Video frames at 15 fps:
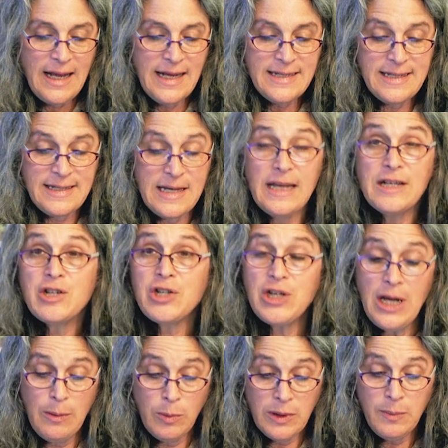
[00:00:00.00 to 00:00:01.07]
Is
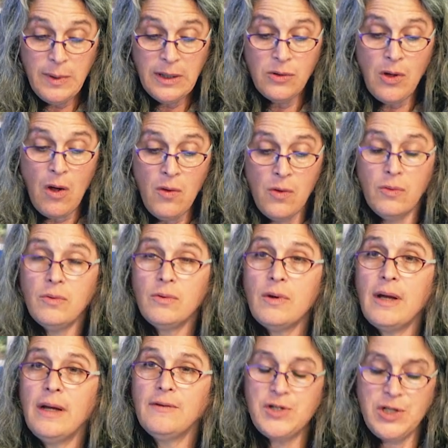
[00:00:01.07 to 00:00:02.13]
she able to be
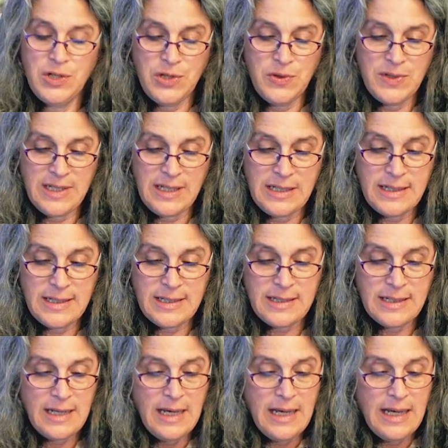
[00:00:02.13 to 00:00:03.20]
alone if she
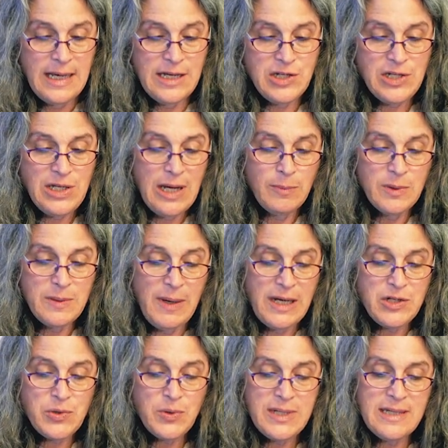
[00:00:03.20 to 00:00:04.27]
chooses? Is she able to
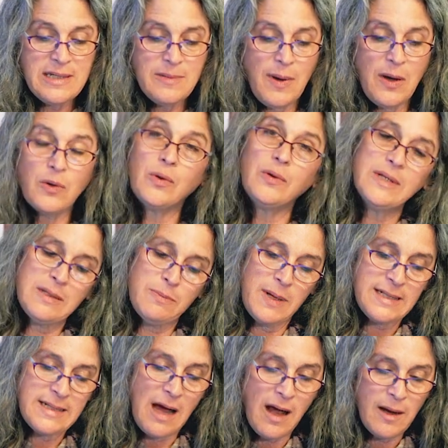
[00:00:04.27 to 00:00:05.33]
make choices about who to
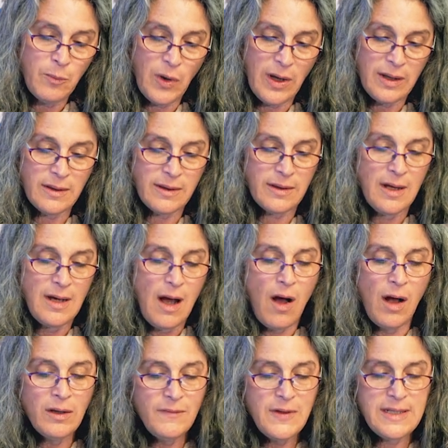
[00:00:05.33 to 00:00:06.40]
spend time with?
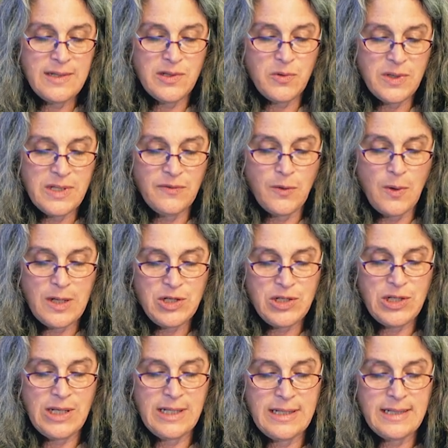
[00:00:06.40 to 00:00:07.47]
All of these sorts of
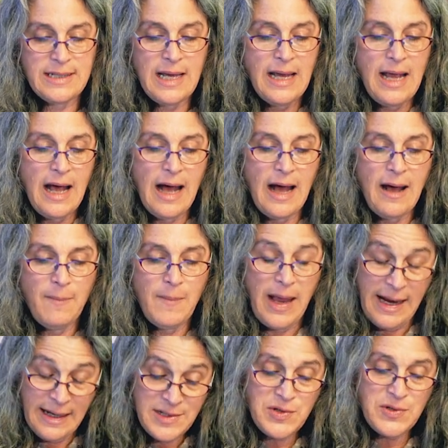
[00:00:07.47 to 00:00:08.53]
questions,
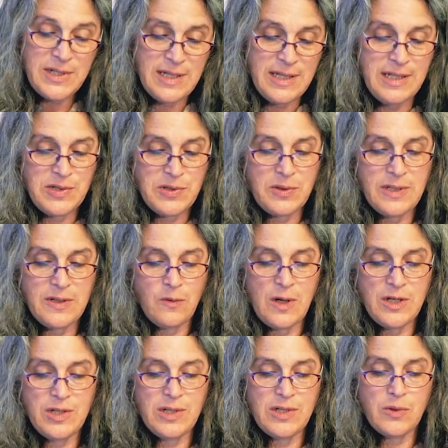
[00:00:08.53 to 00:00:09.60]
answers to these sorts of
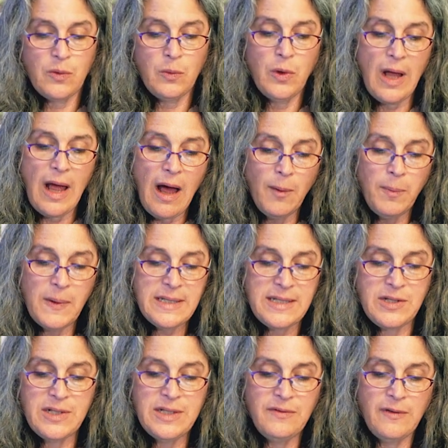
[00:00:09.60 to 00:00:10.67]
questions, will help us
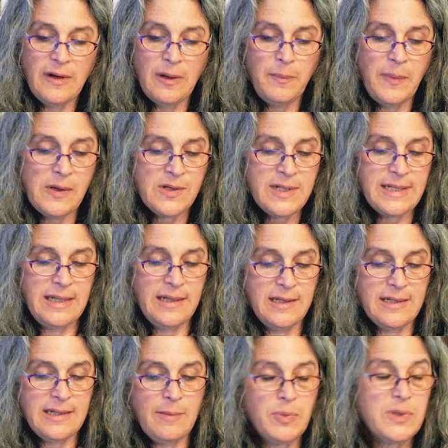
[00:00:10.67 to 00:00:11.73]
to develop better
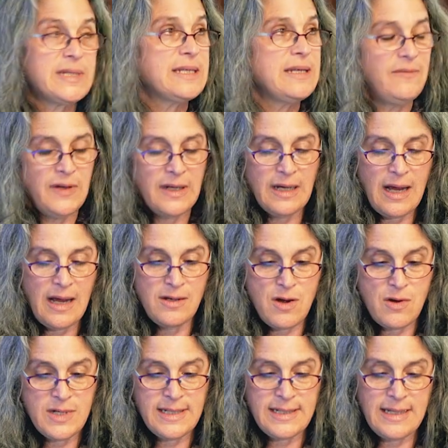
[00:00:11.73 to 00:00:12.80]
skills at perceiving and
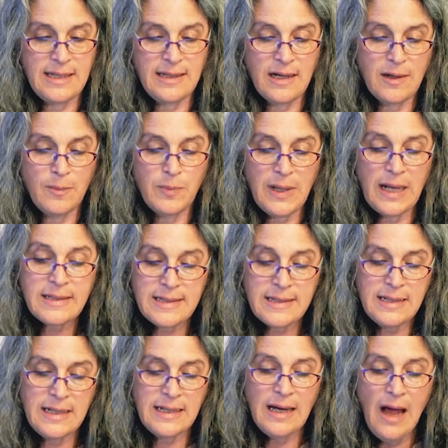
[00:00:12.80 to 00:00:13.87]
noticing the
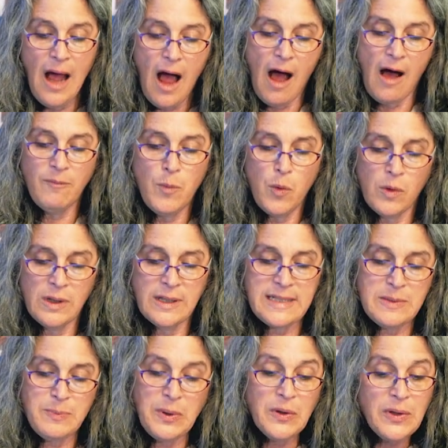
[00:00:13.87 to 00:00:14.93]
complexity of moral
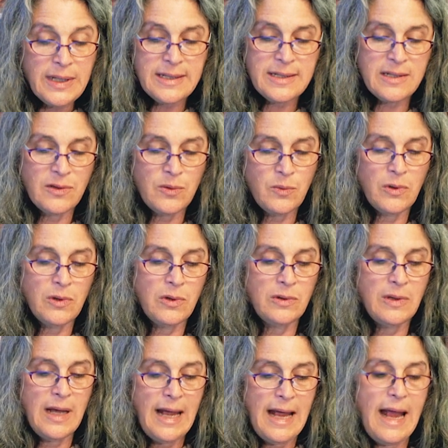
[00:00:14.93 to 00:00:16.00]
experience in the
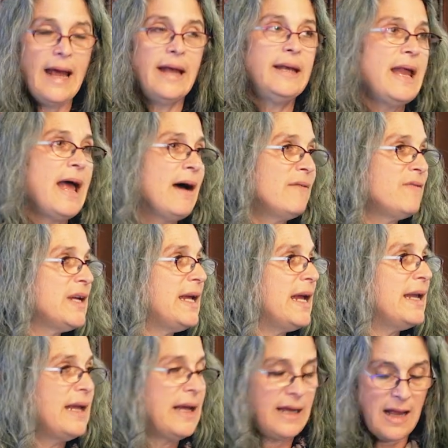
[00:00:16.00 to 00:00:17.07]
world and
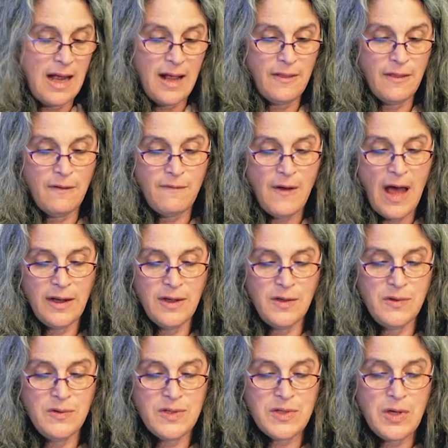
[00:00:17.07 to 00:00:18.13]
navigating the
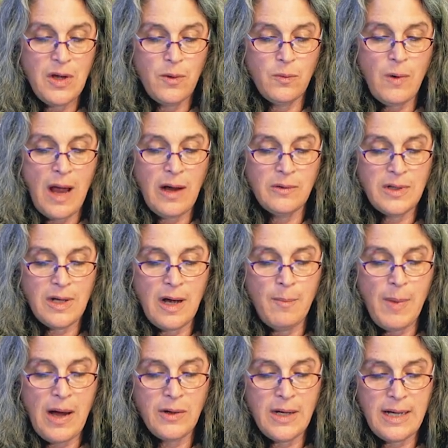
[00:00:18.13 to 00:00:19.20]
values round
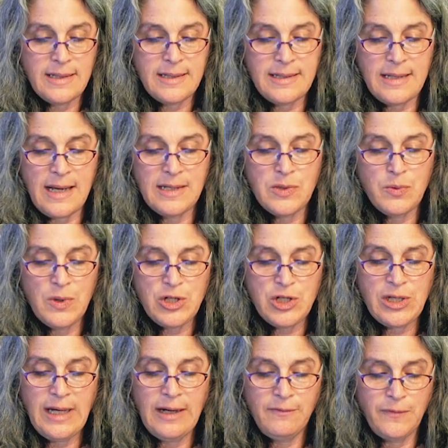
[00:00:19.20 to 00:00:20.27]
about us as
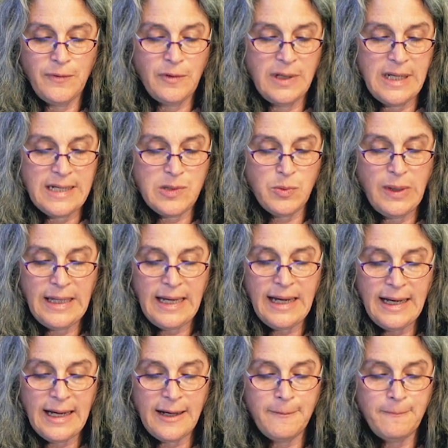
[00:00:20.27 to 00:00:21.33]
richly and fully as we
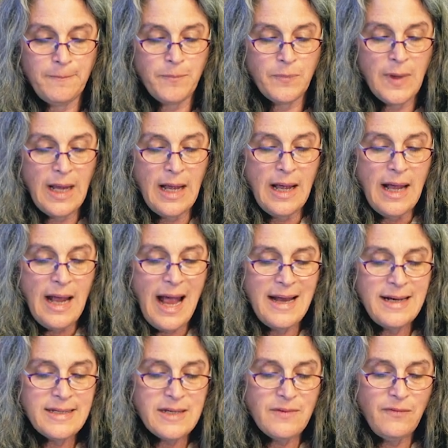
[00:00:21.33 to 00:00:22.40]
can.
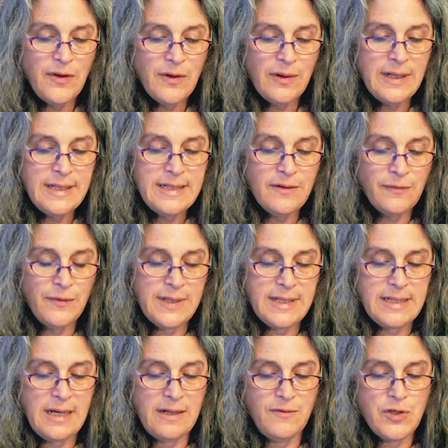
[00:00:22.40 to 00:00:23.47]
And it's a very different
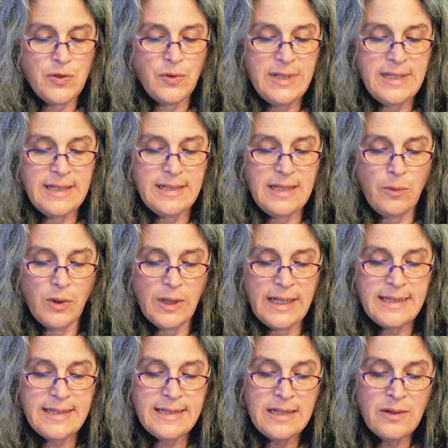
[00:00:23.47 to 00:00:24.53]
set of choices that we're
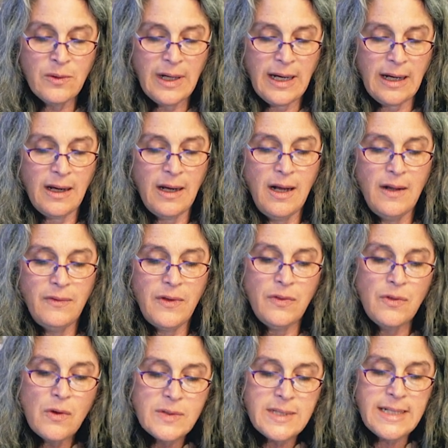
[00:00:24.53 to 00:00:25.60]
considering
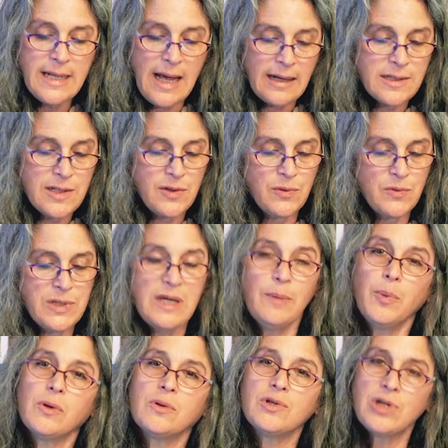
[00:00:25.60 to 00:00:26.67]
than those enacted through
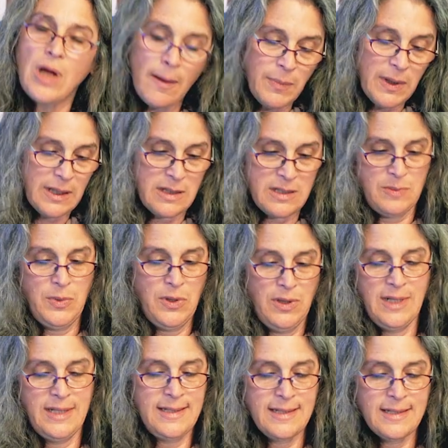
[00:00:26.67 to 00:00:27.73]
typical shopping
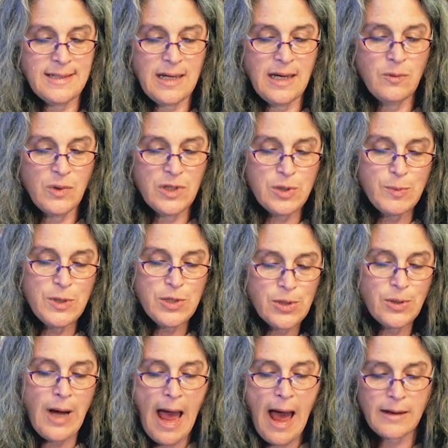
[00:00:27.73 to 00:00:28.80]
experiences in which
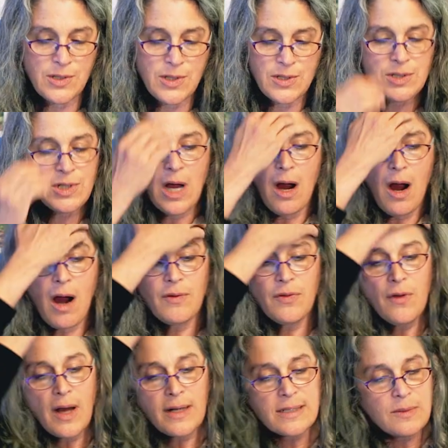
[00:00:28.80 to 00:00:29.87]
mature actors are
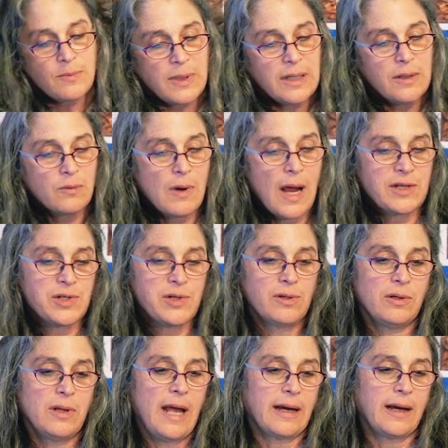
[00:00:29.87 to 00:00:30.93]
thought to be
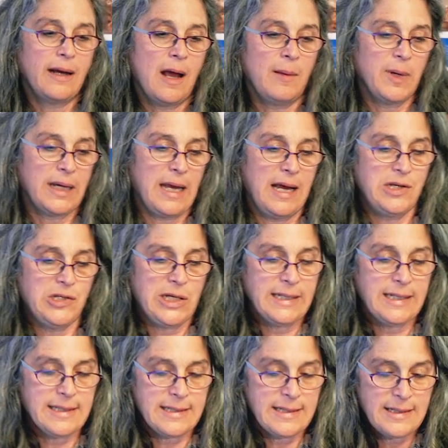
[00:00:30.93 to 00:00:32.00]
rational economic
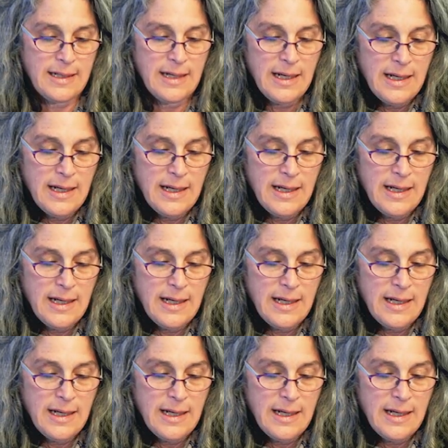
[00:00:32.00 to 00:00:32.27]
agents.